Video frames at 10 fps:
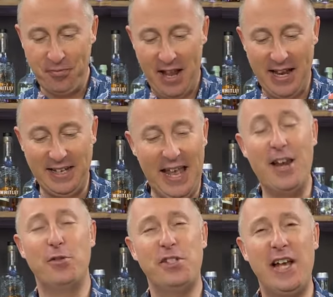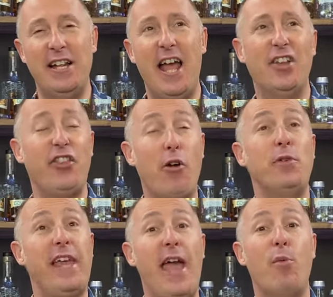And again, I was saying, I don't
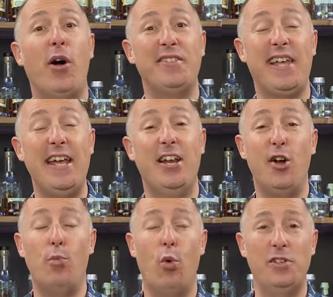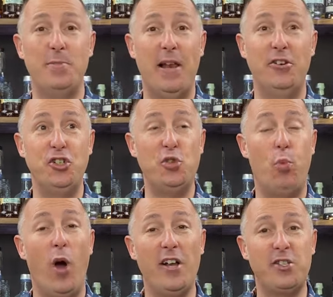get why tequila and watermelon just
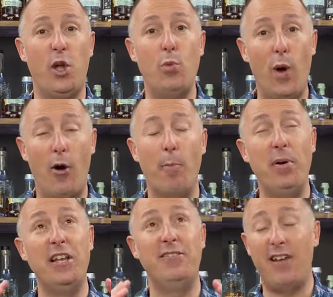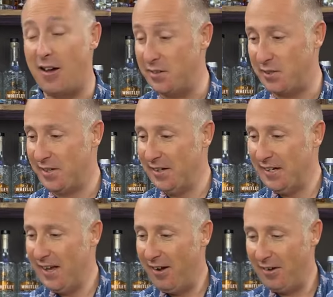works so well, but it does.
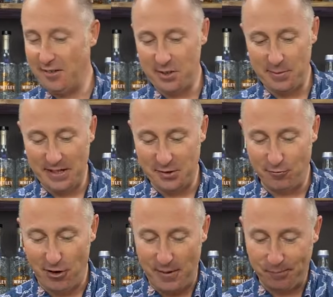Oh, it's amazing. Right.